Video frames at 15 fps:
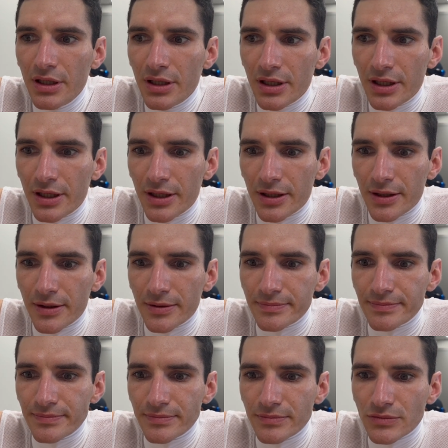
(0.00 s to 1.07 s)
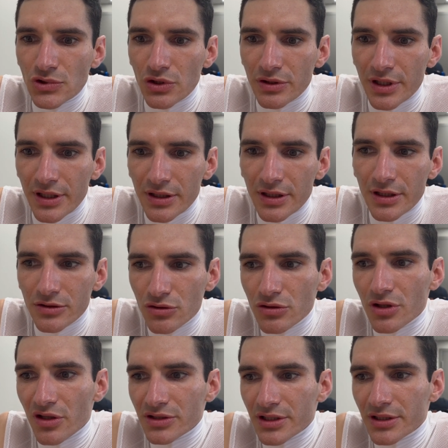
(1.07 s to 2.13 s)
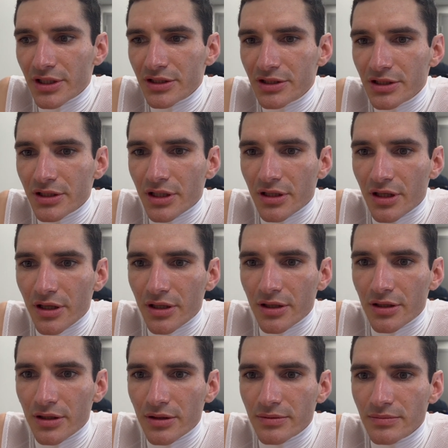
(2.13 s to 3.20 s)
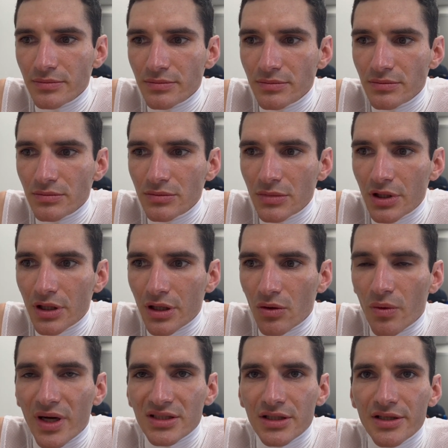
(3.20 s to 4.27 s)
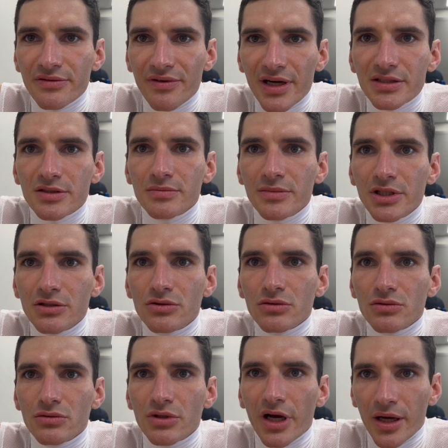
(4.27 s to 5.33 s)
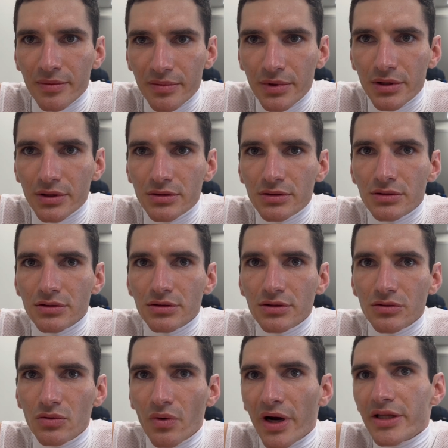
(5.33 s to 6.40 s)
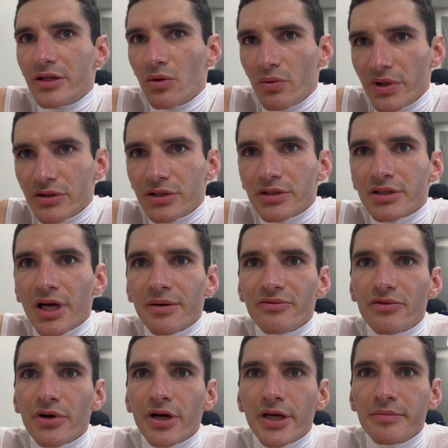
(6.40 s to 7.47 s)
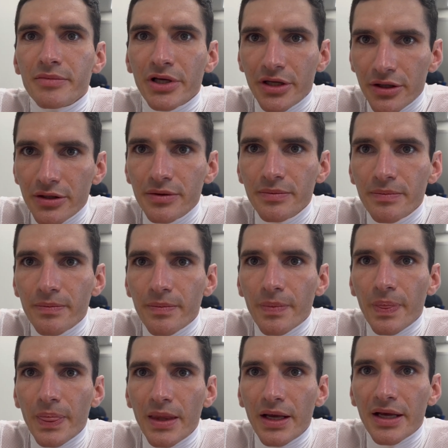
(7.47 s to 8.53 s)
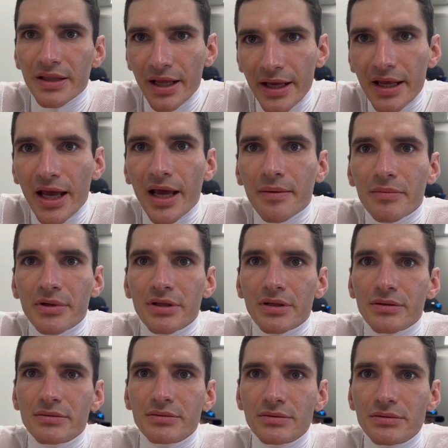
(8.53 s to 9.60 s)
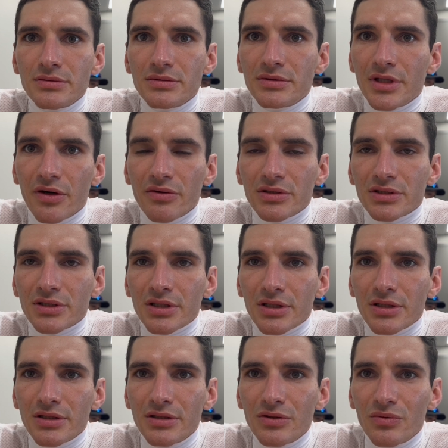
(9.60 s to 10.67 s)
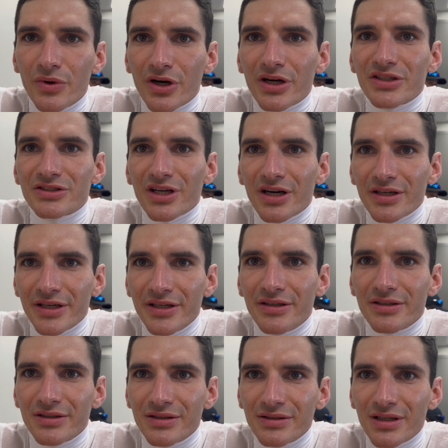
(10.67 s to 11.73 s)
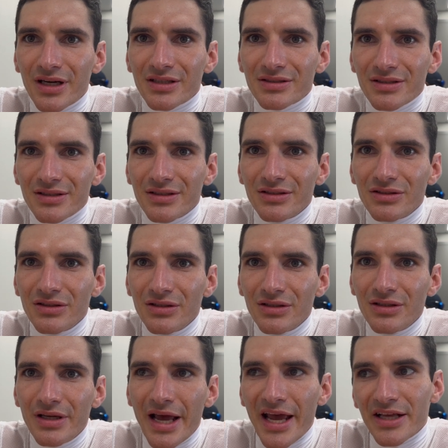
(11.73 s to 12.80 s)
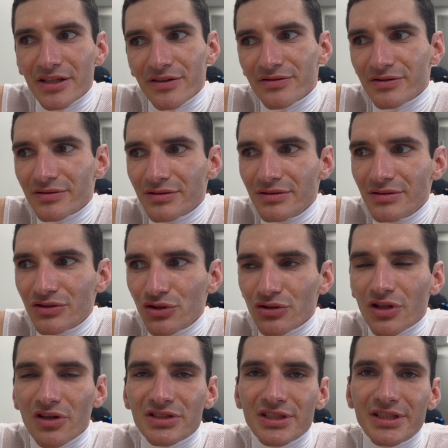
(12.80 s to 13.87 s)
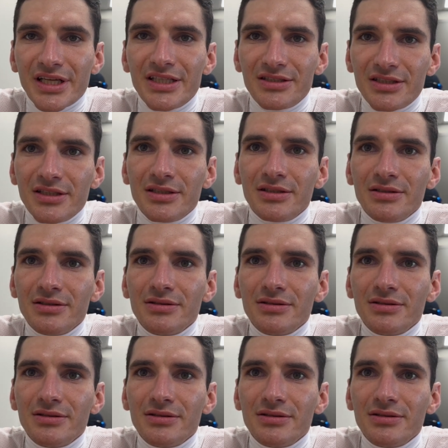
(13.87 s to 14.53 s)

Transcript: So then 2018, Wesley invited me to come and ride the winter time for him here. And I came, and that was where I started here, actually. End of 2018.